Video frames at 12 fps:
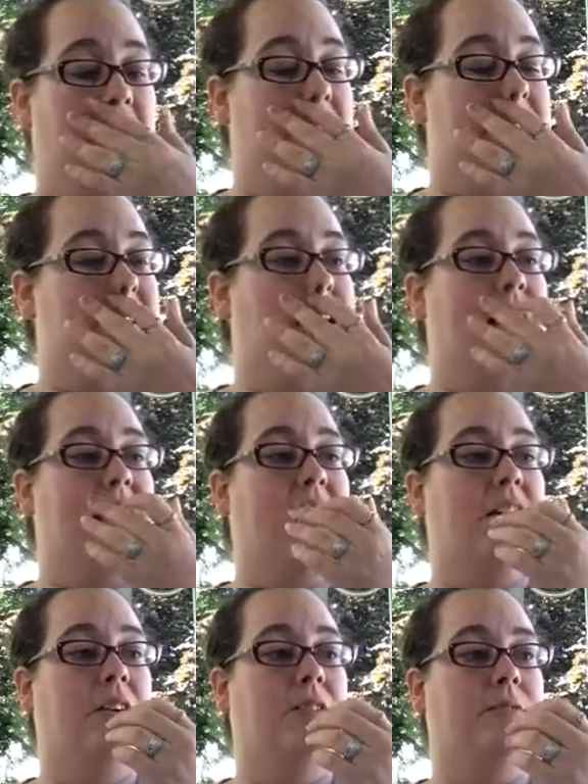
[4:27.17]
It's
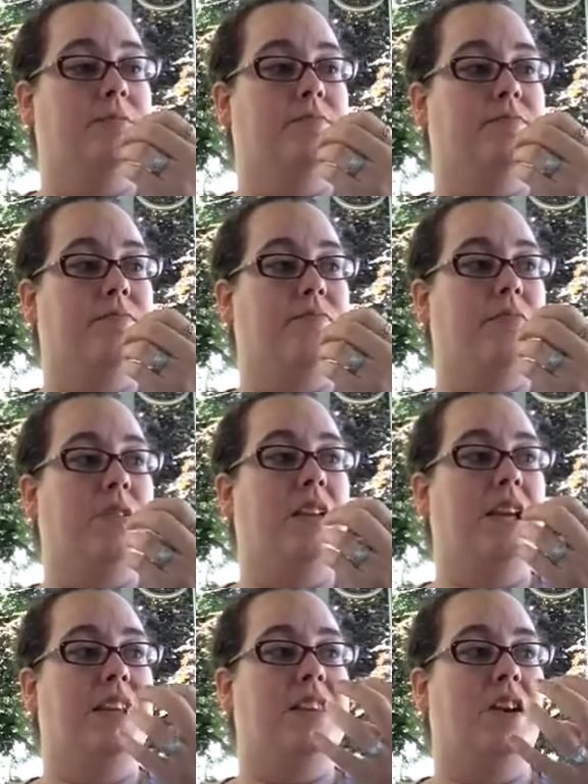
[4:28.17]
like
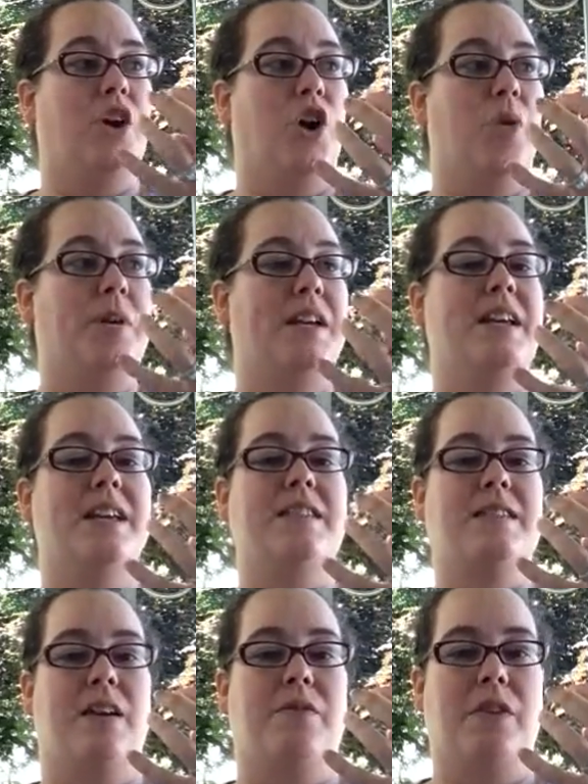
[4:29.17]
you get the
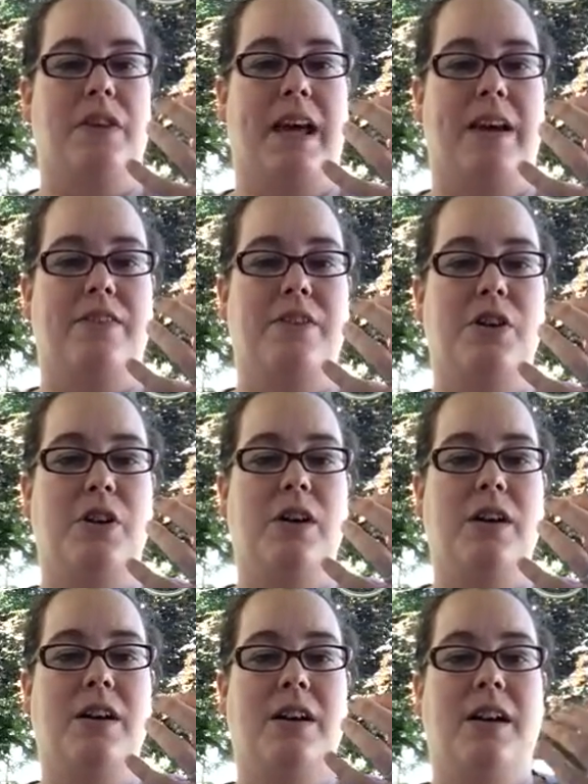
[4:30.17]
herbiness of the
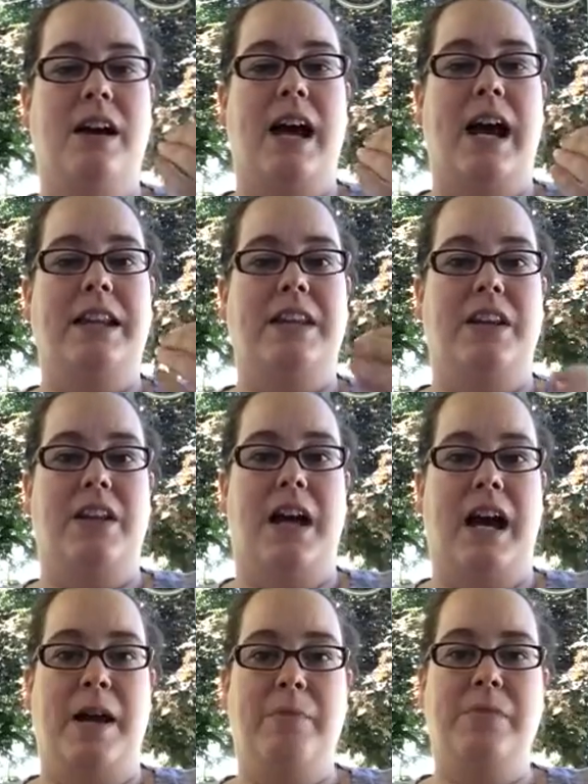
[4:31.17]
lavender, and the
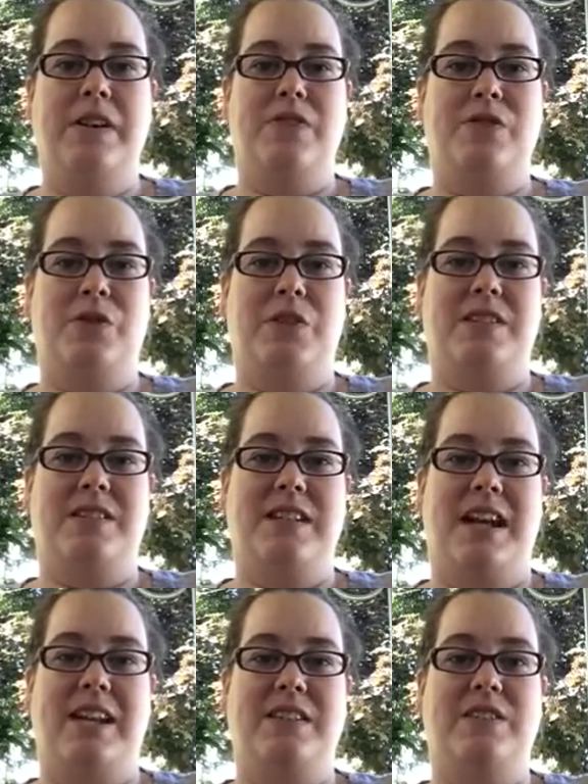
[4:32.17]
lime gives you this
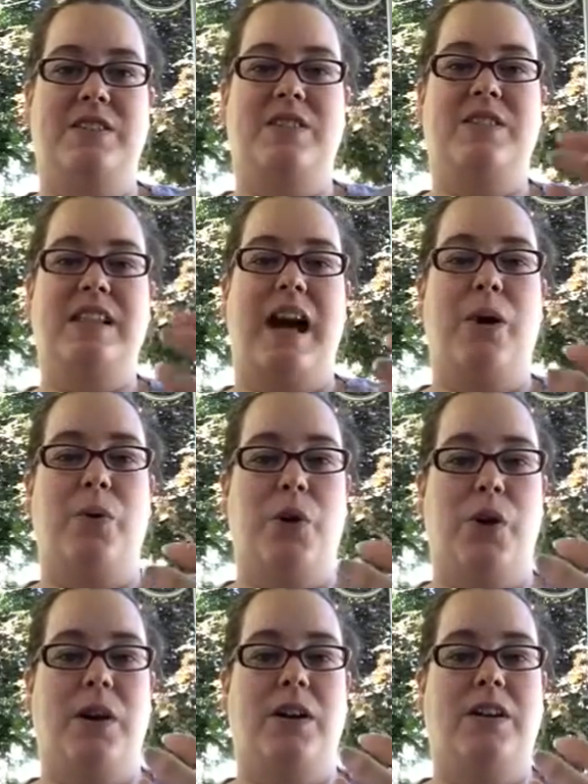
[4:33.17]
nice
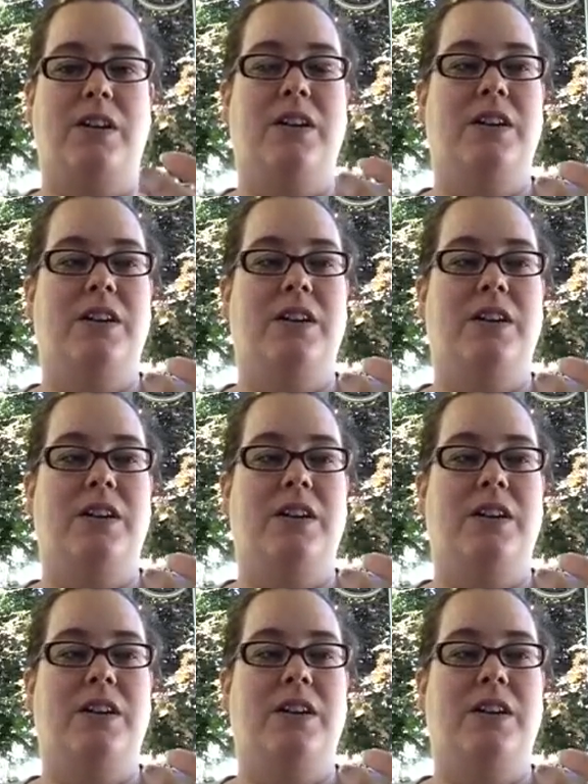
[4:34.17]
sour